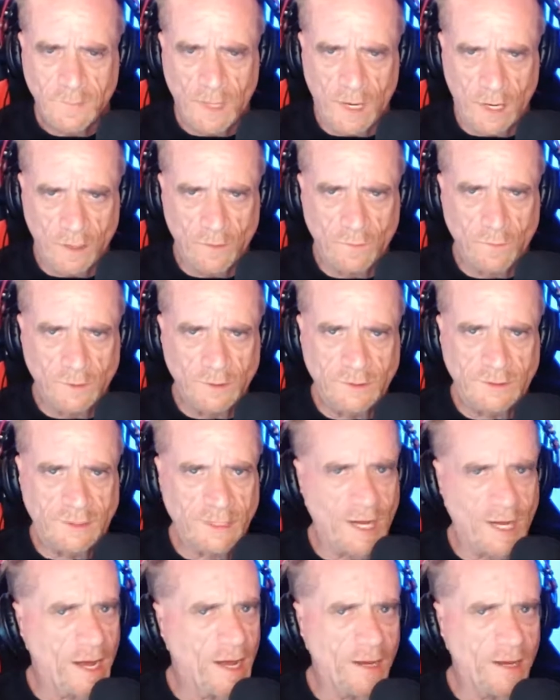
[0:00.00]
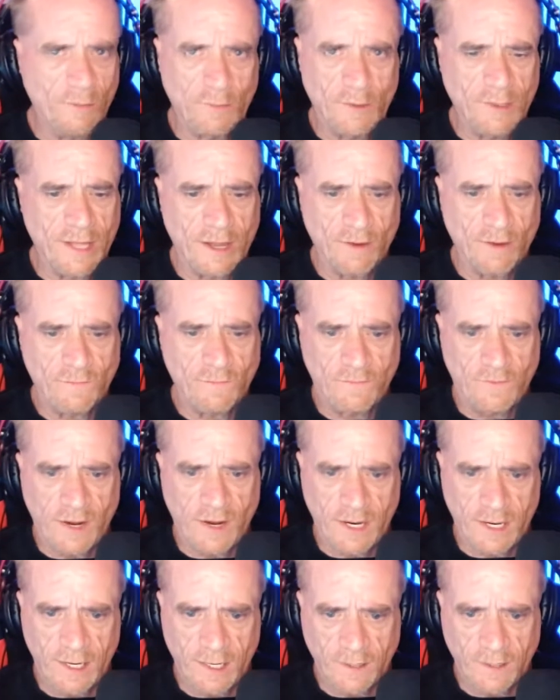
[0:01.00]
I will die without
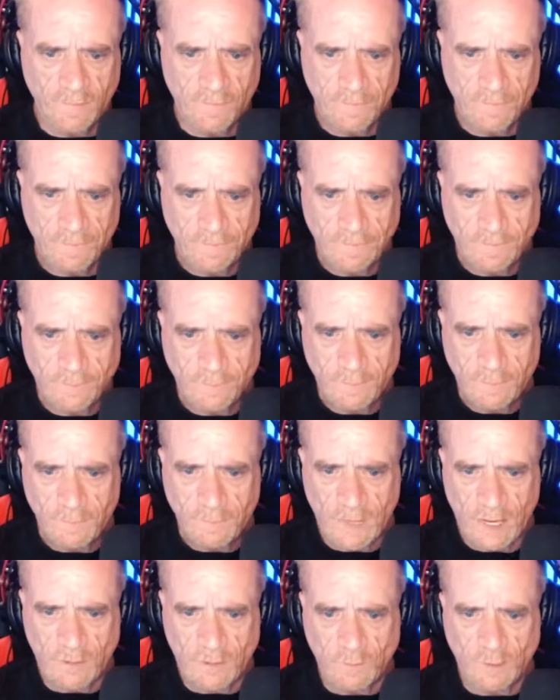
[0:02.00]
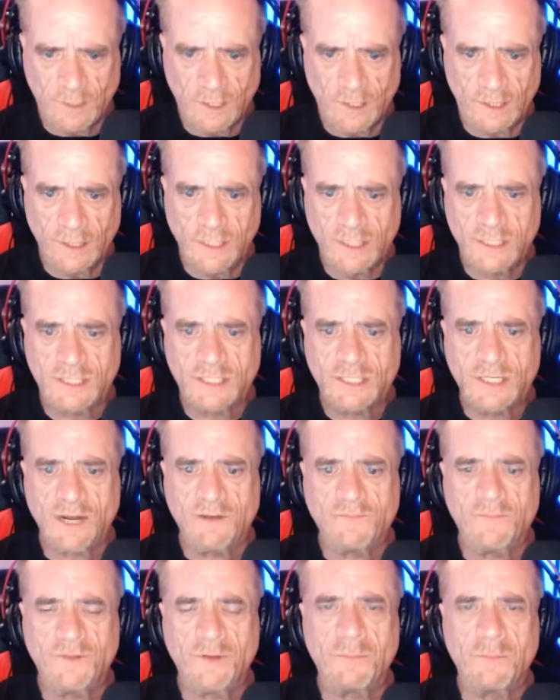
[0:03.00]
fighting. That will at least
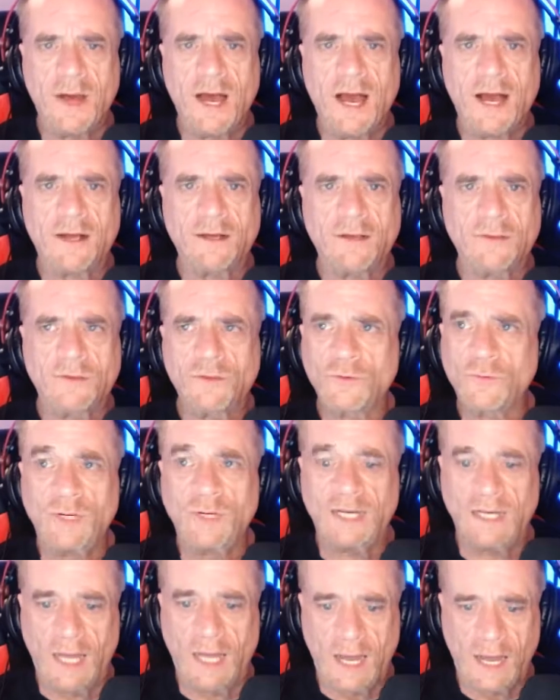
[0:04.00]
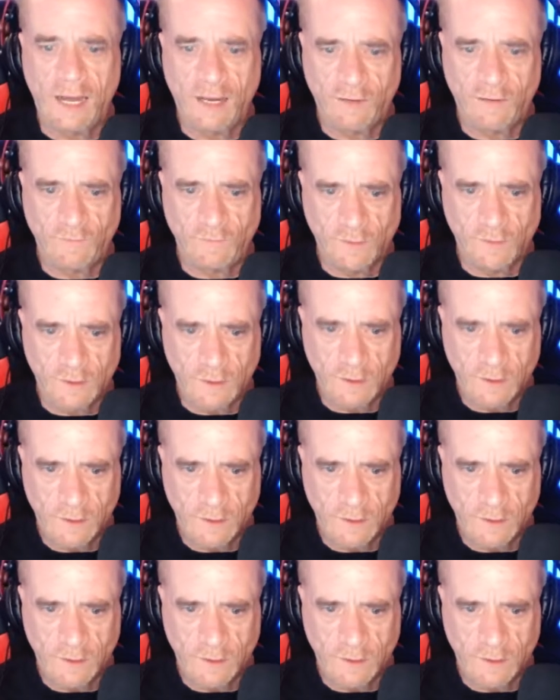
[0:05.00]
save the pack 3 lives.